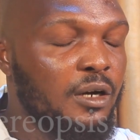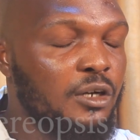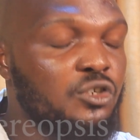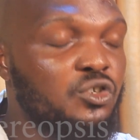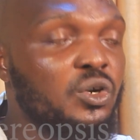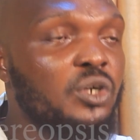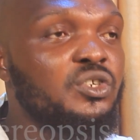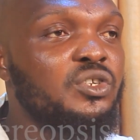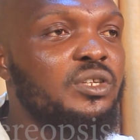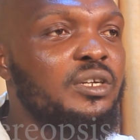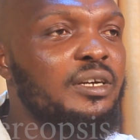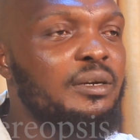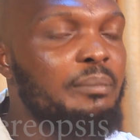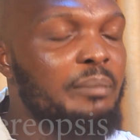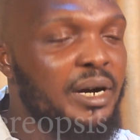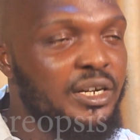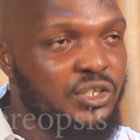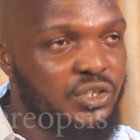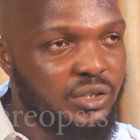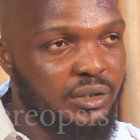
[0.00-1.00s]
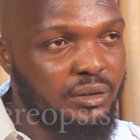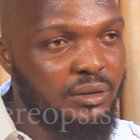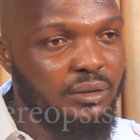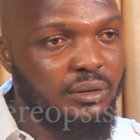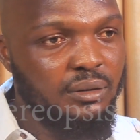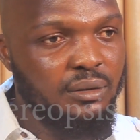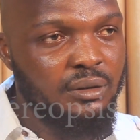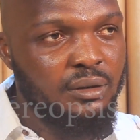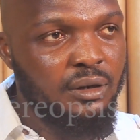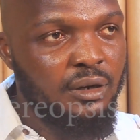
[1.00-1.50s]
Just imagine,
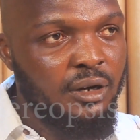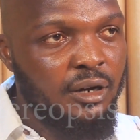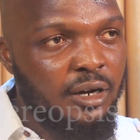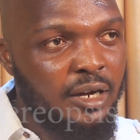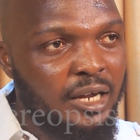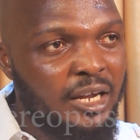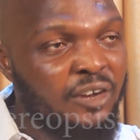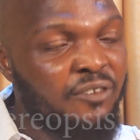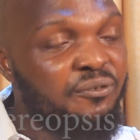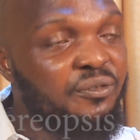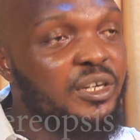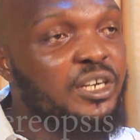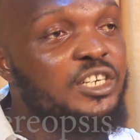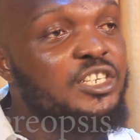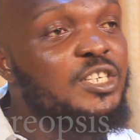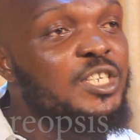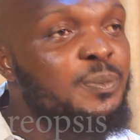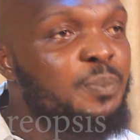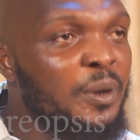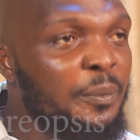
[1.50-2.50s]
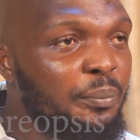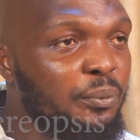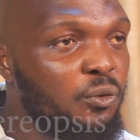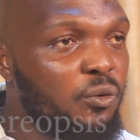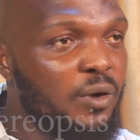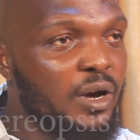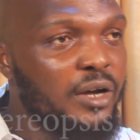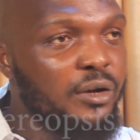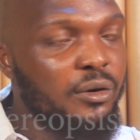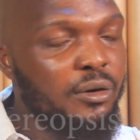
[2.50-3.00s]
if these people
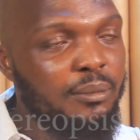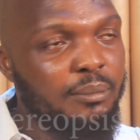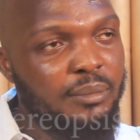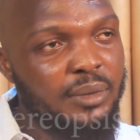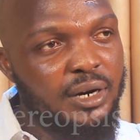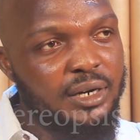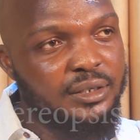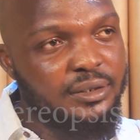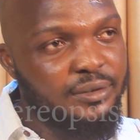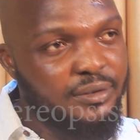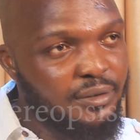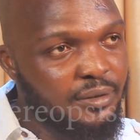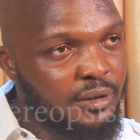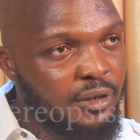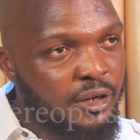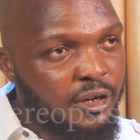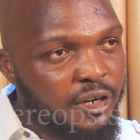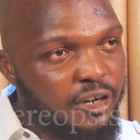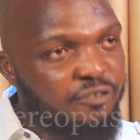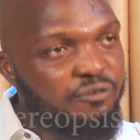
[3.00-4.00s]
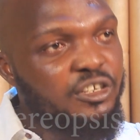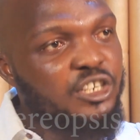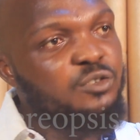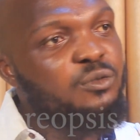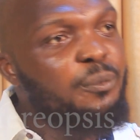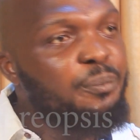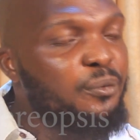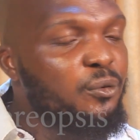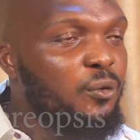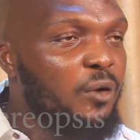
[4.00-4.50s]
were your mothers, if these
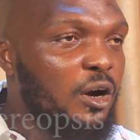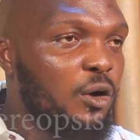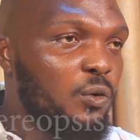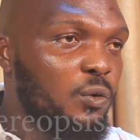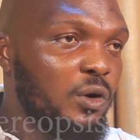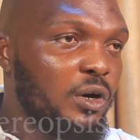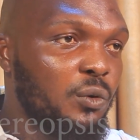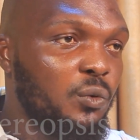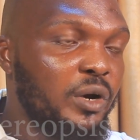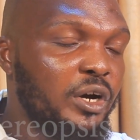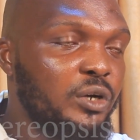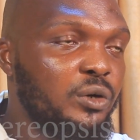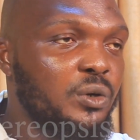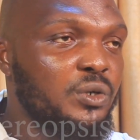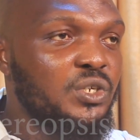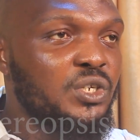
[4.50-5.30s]
people were your